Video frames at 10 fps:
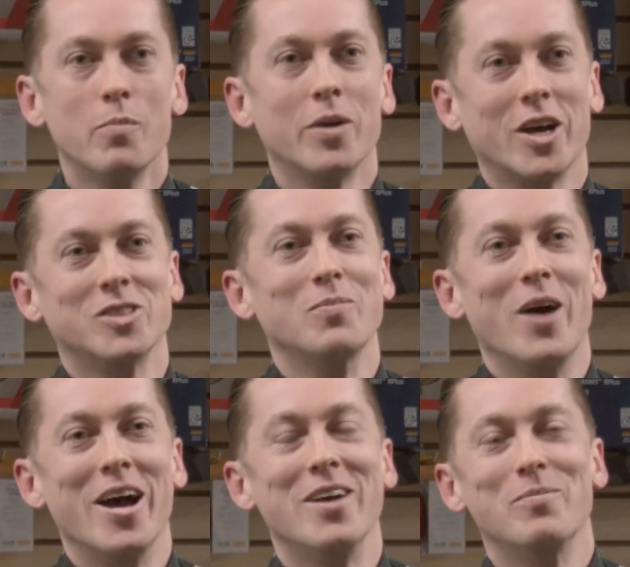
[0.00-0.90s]
Because of
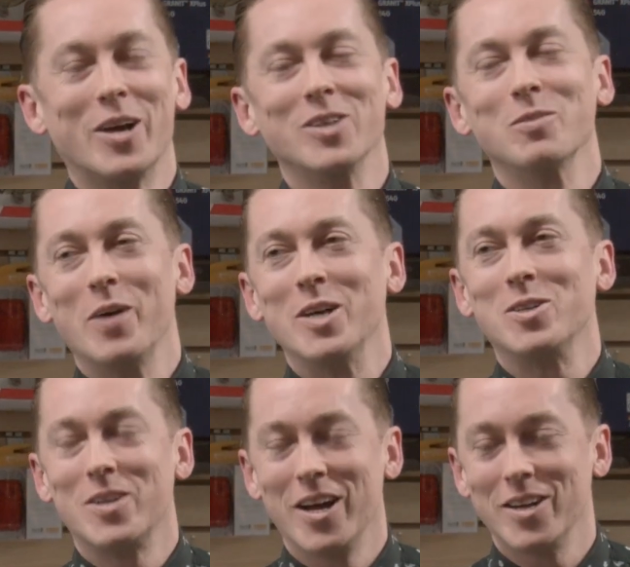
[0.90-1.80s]
my
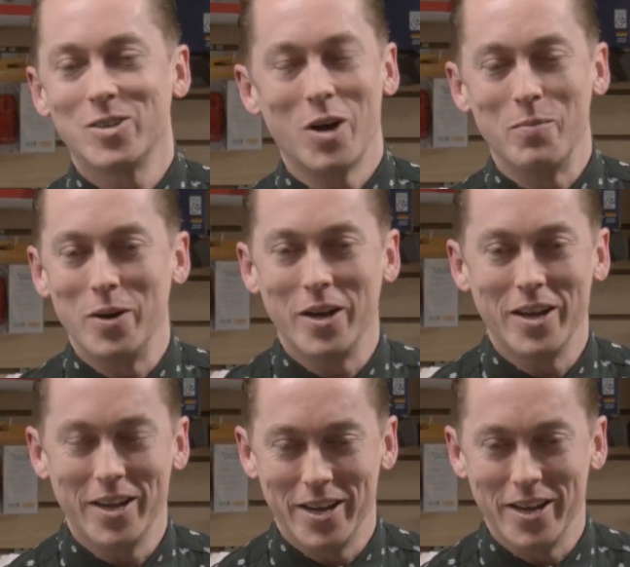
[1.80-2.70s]

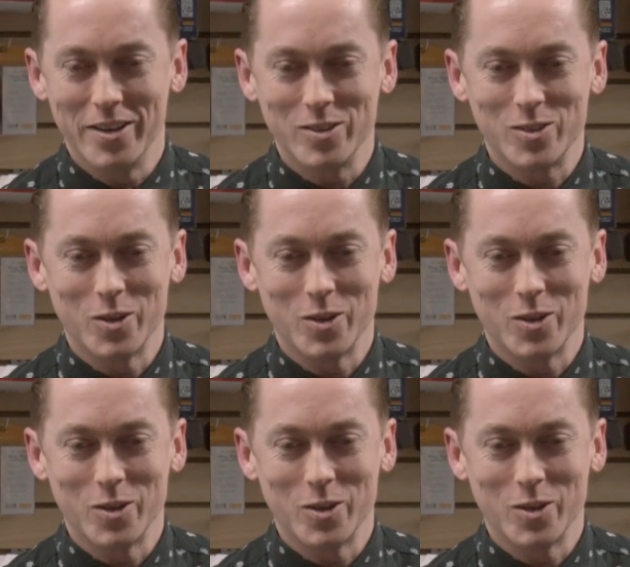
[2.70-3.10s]
trauma,